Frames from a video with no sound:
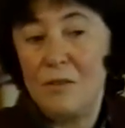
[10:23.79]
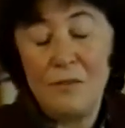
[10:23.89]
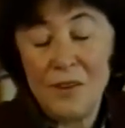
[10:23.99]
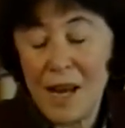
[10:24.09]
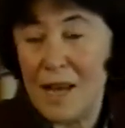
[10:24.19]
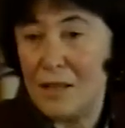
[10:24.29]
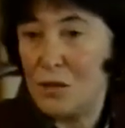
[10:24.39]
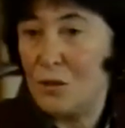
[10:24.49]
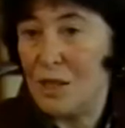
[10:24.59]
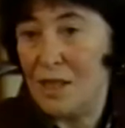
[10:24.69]

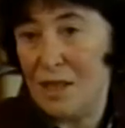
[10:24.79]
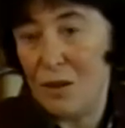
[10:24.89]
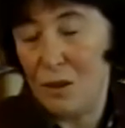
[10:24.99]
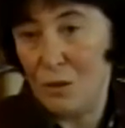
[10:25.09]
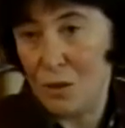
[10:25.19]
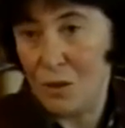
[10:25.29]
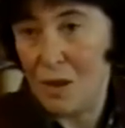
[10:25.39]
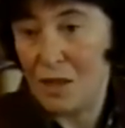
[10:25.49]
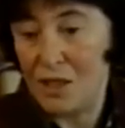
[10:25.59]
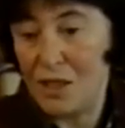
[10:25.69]
France or in the other
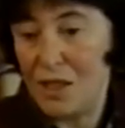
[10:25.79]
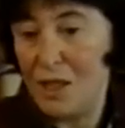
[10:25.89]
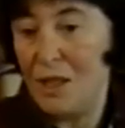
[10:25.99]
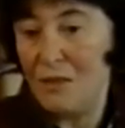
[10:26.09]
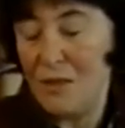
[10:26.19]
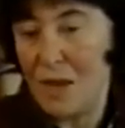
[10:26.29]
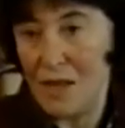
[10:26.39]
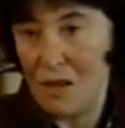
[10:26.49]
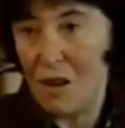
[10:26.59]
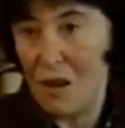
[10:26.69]
countries. Here we were
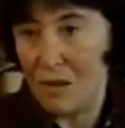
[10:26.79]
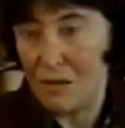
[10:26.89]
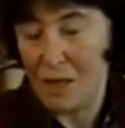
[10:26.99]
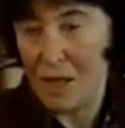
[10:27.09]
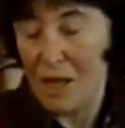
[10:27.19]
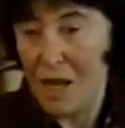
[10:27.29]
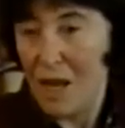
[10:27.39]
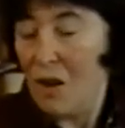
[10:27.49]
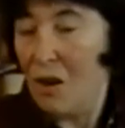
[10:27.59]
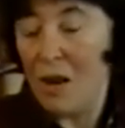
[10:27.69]
in Hungary,
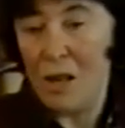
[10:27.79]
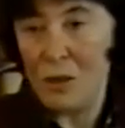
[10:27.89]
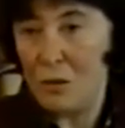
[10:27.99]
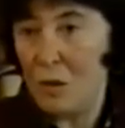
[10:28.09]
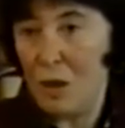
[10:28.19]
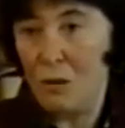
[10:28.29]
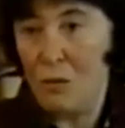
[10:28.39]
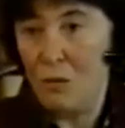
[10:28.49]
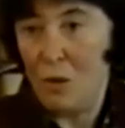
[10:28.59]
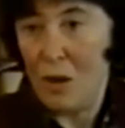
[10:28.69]
all throughout
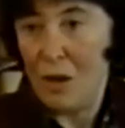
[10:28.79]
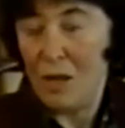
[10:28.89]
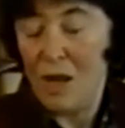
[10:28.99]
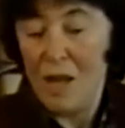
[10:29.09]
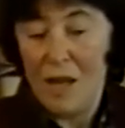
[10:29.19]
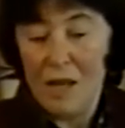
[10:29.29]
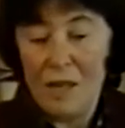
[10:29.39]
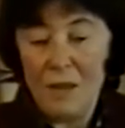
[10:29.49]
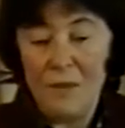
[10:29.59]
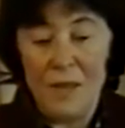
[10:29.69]
the war,
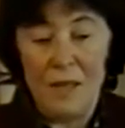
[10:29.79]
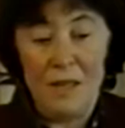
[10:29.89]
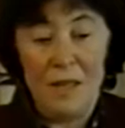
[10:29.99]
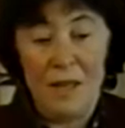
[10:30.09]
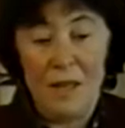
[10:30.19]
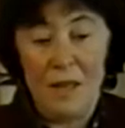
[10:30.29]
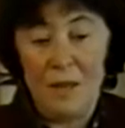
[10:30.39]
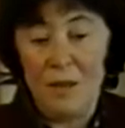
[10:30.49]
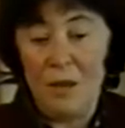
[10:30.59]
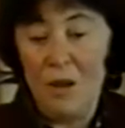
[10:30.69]
living
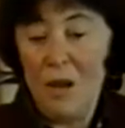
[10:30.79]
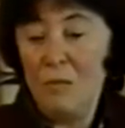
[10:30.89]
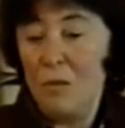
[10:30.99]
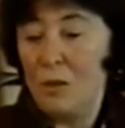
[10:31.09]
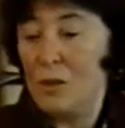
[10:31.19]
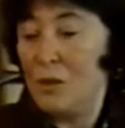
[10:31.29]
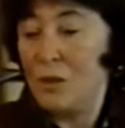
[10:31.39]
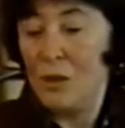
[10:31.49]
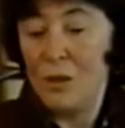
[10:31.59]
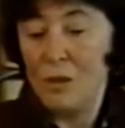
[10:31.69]
an
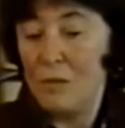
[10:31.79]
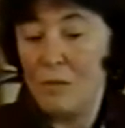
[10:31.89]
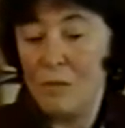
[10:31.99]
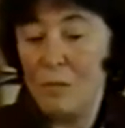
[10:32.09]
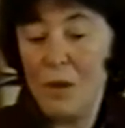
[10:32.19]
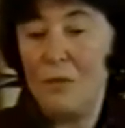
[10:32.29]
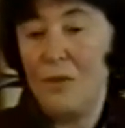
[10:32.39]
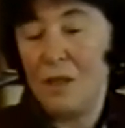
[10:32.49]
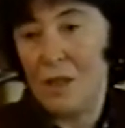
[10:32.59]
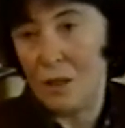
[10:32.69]
almost
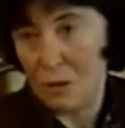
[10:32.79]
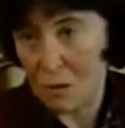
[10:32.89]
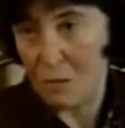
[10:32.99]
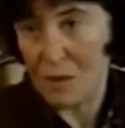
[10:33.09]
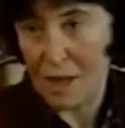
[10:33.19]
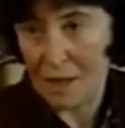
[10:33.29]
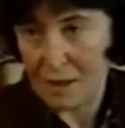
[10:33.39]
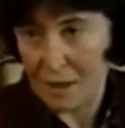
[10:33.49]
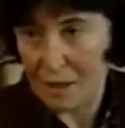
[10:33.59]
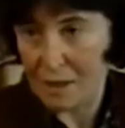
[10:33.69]
perfectly normal
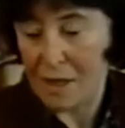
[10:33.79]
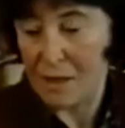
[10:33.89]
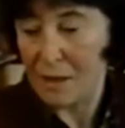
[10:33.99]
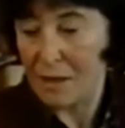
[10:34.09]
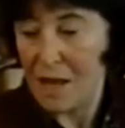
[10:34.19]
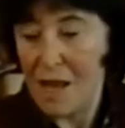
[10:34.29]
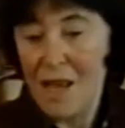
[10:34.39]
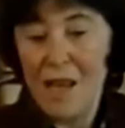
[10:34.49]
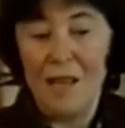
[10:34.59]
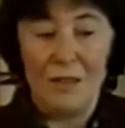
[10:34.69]
existence.
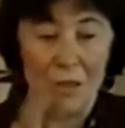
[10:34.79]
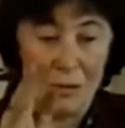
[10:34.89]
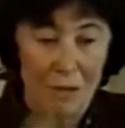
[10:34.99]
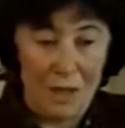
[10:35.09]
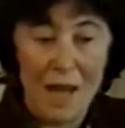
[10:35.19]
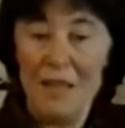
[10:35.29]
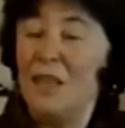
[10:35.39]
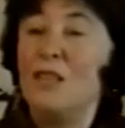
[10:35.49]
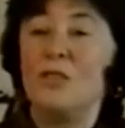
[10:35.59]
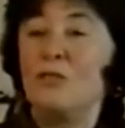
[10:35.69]
And on the
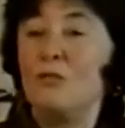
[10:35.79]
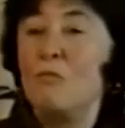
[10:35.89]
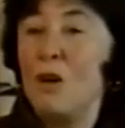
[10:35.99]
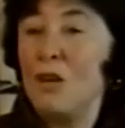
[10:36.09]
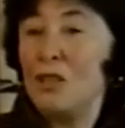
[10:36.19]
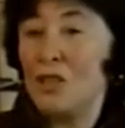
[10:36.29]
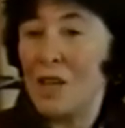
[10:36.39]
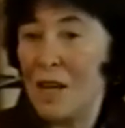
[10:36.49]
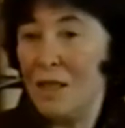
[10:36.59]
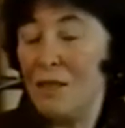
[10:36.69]
19th of March
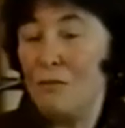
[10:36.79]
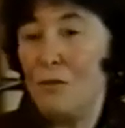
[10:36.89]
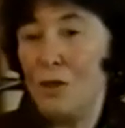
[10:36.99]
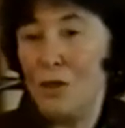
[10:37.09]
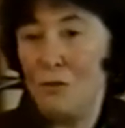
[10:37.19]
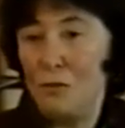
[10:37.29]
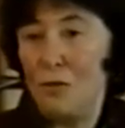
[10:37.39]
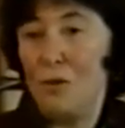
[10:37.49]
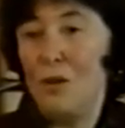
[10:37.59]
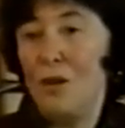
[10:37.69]

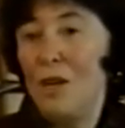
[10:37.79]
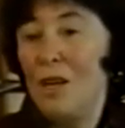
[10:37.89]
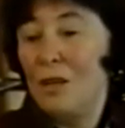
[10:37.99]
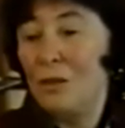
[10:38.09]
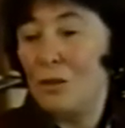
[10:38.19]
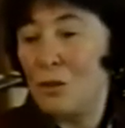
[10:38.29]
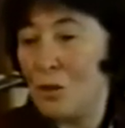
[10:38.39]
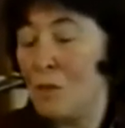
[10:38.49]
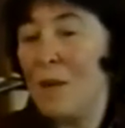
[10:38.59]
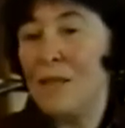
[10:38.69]
1944, the
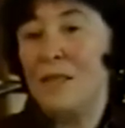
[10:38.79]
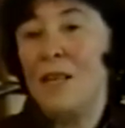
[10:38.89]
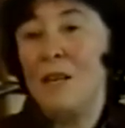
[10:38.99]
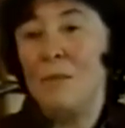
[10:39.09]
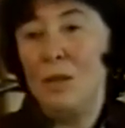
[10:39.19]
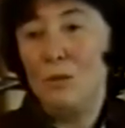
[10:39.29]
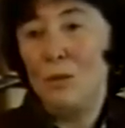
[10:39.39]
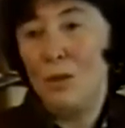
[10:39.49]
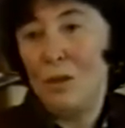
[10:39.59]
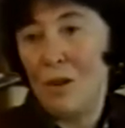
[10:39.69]
Germans came
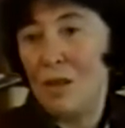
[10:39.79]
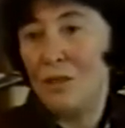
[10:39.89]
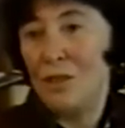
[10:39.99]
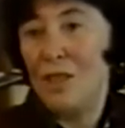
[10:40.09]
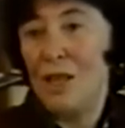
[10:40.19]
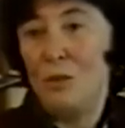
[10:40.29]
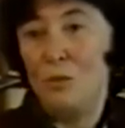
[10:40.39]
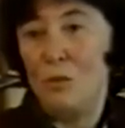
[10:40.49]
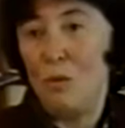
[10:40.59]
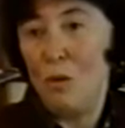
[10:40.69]
into the country, they
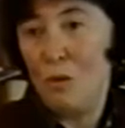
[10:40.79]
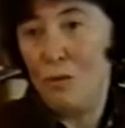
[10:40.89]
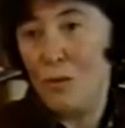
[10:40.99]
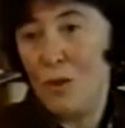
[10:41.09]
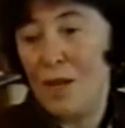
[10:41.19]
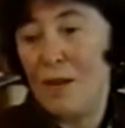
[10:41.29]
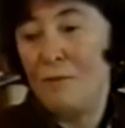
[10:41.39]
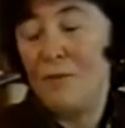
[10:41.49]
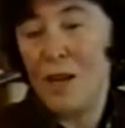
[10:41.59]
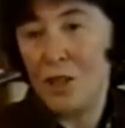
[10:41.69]
took over, a
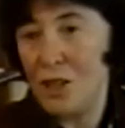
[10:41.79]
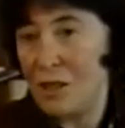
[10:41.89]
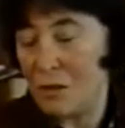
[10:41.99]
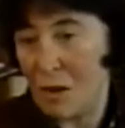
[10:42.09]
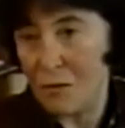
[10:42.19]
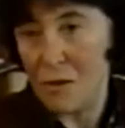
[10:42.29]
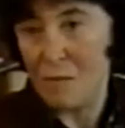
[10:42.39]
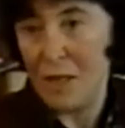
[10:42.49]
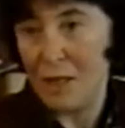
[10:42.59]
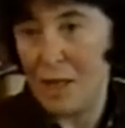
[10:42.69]
fascist
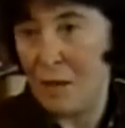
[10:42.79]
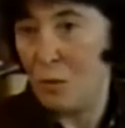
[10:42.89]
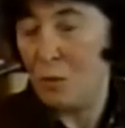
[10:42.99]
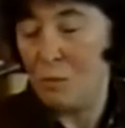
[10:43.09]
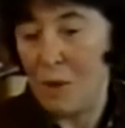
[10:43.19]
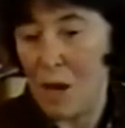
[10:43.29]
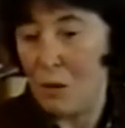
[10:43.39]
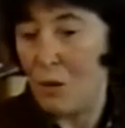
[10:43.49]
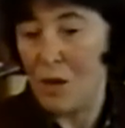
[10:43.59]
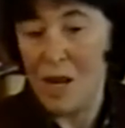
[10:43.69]
government came to
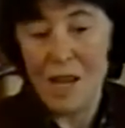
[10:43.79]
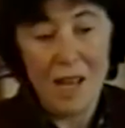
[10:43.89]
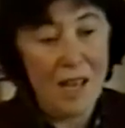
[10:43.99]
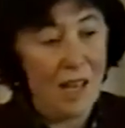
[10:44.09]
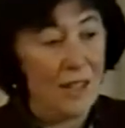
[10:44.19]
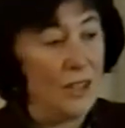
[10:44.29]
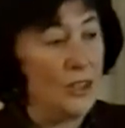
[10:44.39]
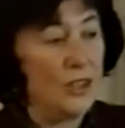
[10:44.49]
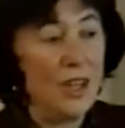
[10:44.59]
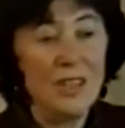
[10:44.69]
power, and
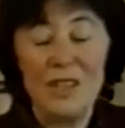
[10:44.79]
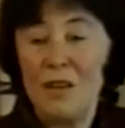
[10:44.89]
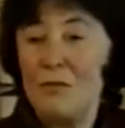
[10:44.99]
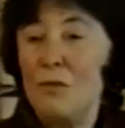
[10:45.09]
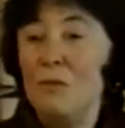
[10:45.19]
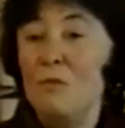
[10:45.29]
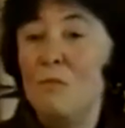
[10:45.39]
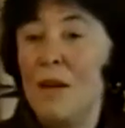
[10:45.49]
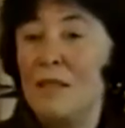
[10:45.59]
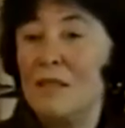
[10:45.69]
in just a few
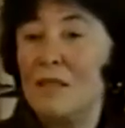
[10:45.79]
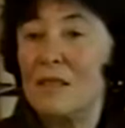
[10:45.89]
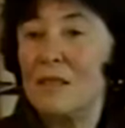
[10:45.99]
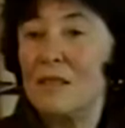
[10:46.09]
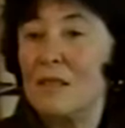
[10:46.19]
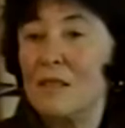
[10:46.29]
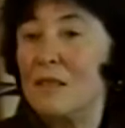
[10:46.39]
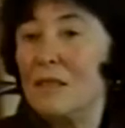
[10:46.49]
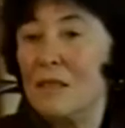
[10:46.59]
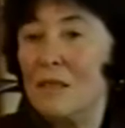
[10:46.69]
months,
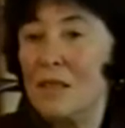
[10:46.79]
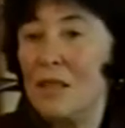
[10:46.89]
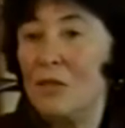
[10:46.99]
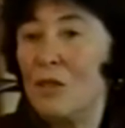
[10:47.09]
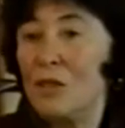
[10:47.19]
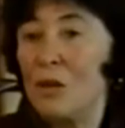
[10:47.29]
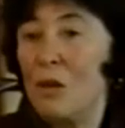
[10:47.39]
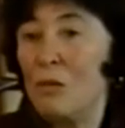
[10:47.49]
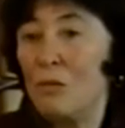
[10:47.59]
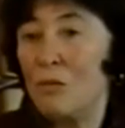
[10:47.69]
it was
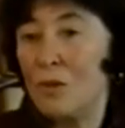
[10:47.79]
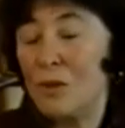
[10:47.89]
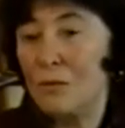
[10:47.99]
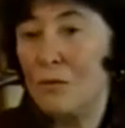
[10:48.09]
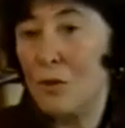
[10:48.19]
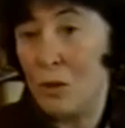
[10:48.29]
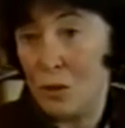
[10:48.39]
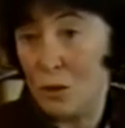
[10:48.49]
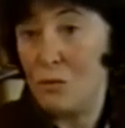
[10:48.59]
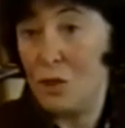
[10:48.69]
all over for
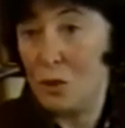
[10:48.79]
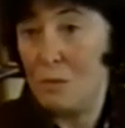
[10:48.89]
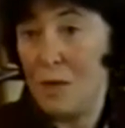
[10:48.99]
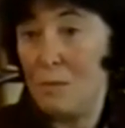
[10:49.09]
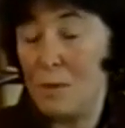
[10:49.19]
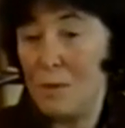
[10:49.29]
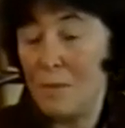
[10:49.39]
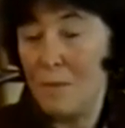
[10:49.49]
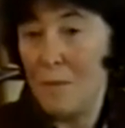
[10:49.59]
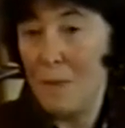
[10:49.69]
the Jewish people.
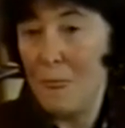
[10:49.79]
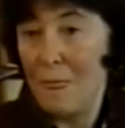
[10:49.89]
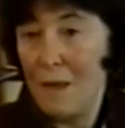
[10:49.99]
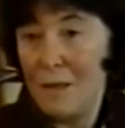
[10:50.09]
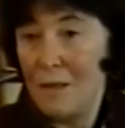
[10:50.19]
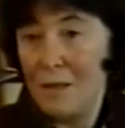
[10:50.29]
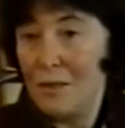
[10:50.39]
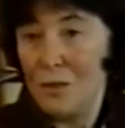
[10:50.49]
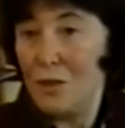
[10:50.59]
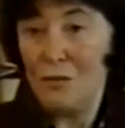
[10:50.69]

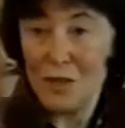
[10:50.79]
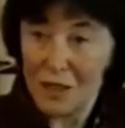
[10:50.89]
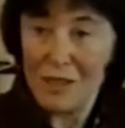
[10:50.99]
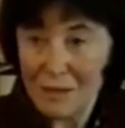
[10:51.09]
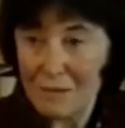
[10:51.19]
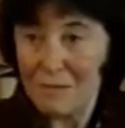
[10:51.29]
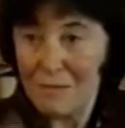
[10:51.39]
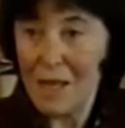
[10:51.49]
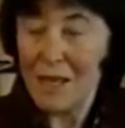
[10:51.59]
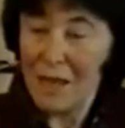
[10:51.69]
It was just
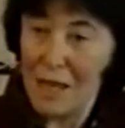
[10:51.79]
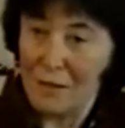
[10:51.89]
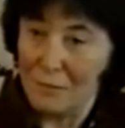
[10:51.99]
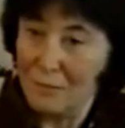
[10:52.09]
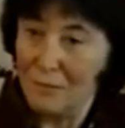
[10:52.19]
like that.